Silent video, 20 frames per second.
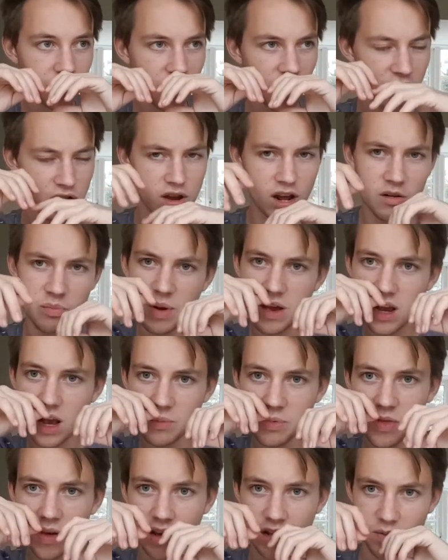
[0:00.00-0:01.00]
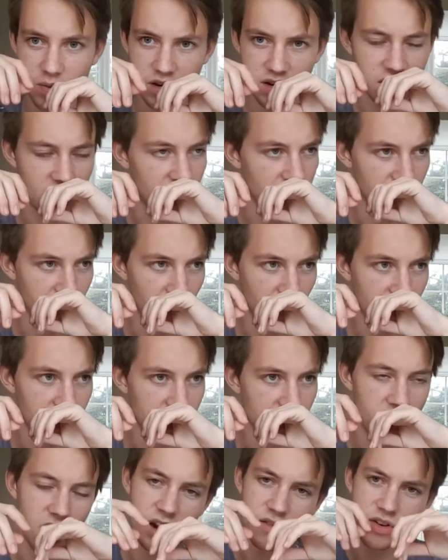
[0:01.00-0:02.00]
And you kind of pick up things which kind of
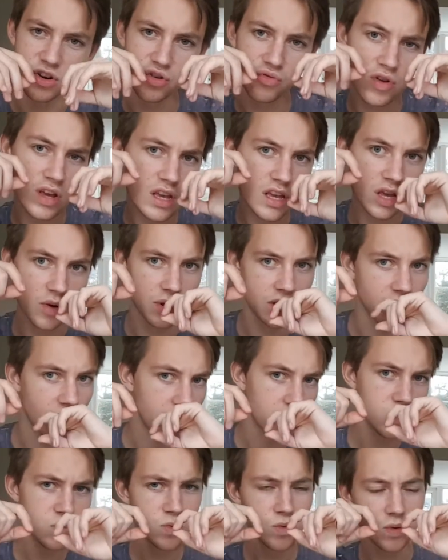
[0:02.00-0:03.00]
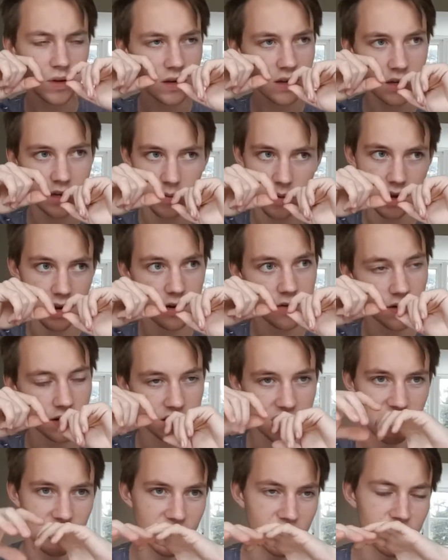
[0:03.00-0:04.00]
intrigue you, and you're like, ooh, this is a bit
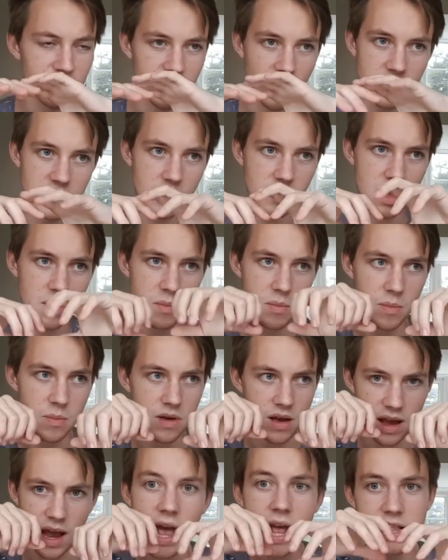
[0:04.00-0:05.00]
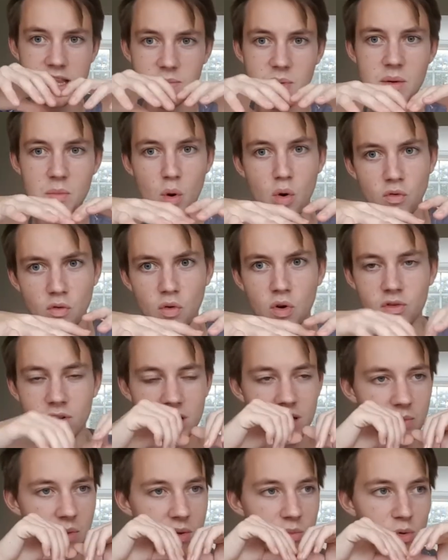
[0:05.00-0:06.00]
interesting, but also it's a bit more raw,
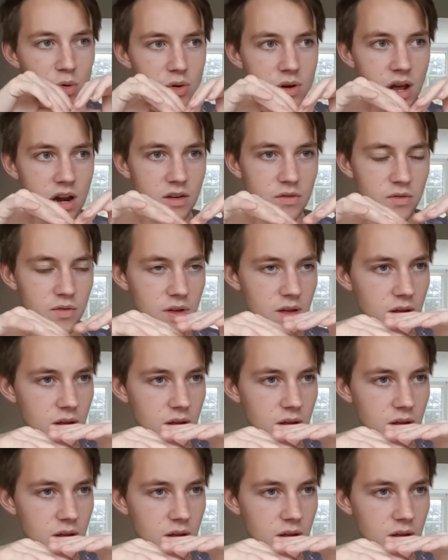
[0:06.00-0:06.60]
it's a bit more kind of,